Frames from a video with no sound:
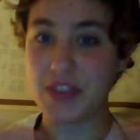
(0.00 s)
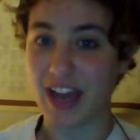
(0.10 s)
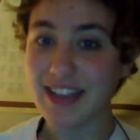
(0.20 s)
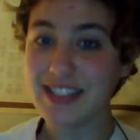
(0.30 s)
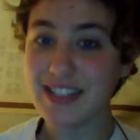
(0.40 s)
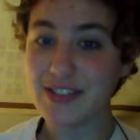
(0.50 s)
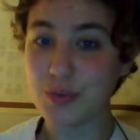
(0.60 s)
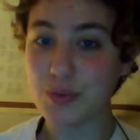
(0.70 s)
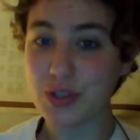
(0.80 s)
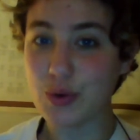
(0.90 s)
The idea
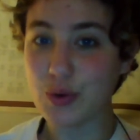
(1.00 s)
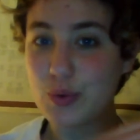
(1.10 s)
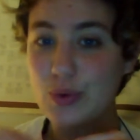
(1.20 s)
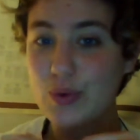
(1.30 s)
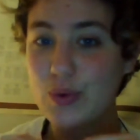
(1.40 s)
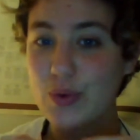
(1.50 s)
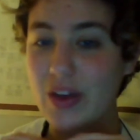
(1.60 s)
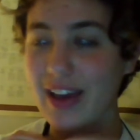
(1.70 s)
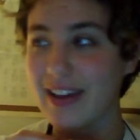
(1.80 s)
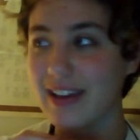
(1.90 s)
is really cool.
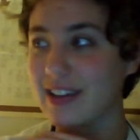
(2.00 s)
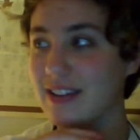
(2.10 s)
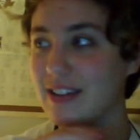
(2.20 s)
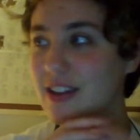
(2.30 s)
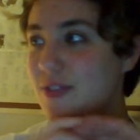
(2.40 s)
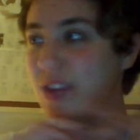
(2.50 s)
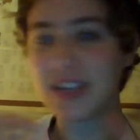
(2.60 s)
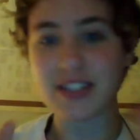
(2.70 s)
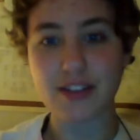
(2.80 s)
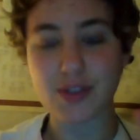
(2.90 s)
I love the
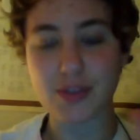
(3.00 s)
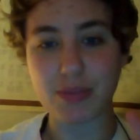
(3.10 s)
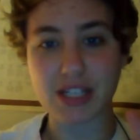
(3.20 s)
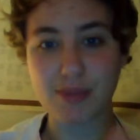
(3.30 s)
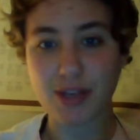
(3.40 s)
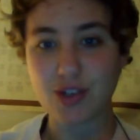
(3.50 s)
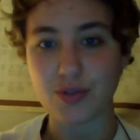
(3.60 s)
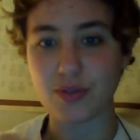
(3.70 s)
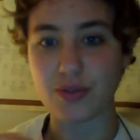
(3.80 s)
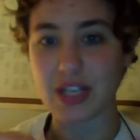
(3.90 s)
idea of something
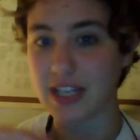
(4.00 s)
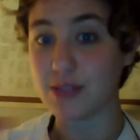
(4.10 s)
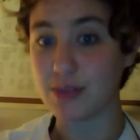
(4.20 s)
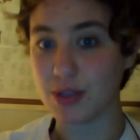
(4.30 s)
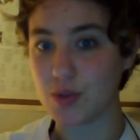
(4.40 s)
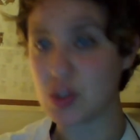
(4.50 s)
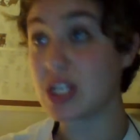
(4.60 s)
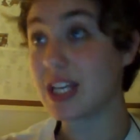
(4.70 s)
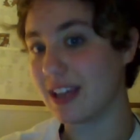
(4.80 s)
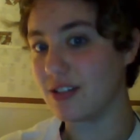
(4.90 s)
special needing to be used
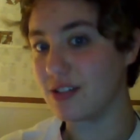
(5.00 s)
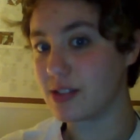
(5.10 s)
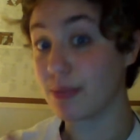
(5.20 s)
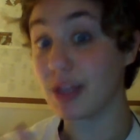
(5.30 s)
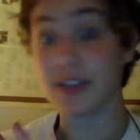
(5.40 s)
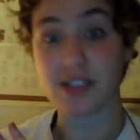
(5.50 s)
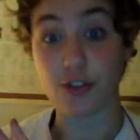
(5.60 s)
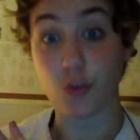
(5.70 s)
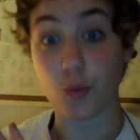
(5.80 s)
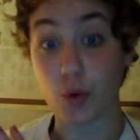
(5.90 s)
to kill something that's
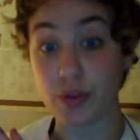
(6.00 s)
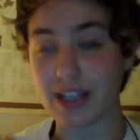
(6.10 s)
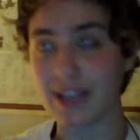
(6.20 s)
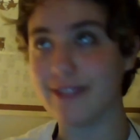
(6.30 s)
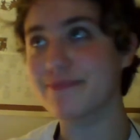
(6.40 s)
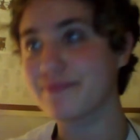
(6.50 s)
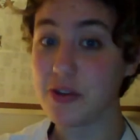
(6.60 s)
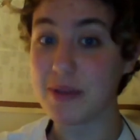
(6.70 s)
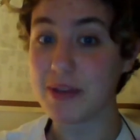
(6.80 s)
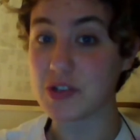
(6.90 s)
otherworldly. So
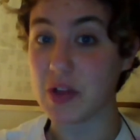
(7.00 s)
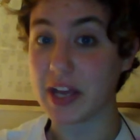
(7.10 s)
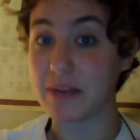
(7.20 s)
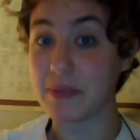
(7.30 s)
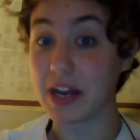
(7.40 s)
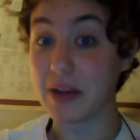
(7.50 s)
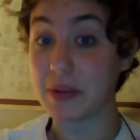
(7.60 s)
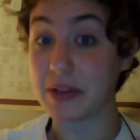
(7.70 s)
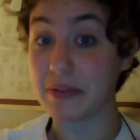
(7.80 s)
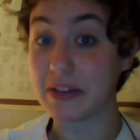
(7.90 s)
they're a magical item that I
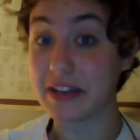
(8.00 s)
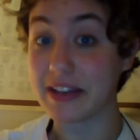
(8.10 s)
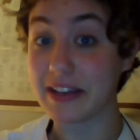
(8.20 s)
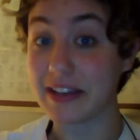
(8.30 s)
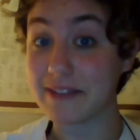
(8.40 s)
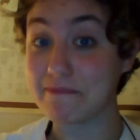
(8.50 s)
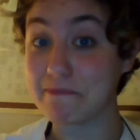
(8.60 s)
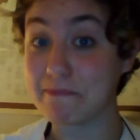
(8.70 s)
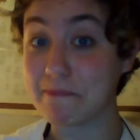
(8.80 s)
really, really like.